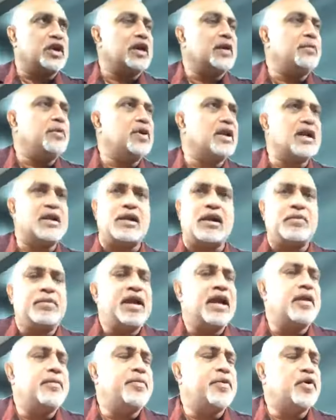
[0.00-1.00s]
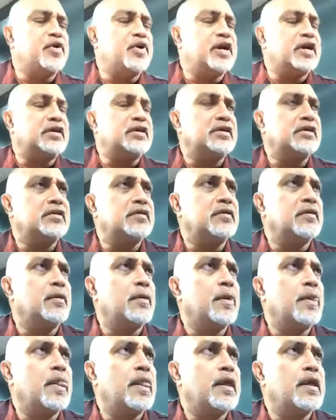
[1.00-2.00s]
about that. I'll be a hypocrite.
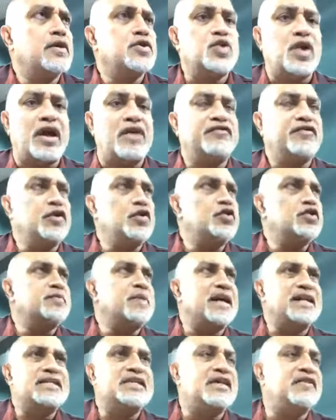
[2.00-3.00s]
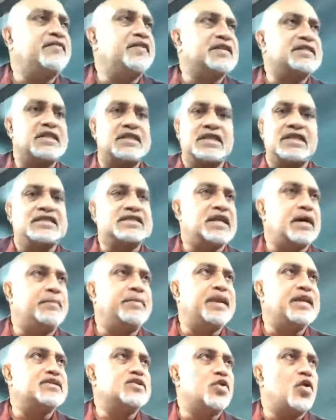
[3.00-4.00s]
So I have to use myself as an
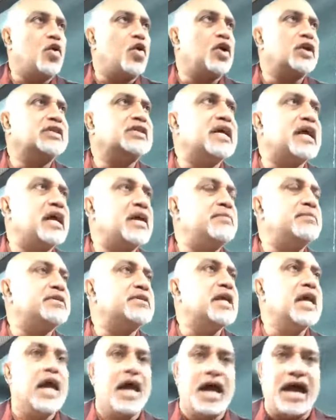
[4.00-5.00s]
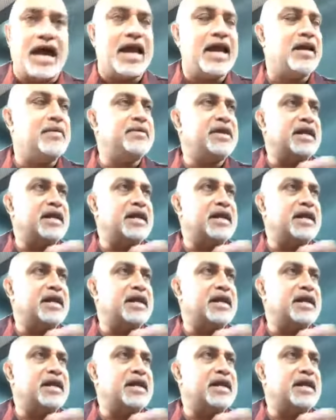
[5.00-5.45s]
example at all times. I am the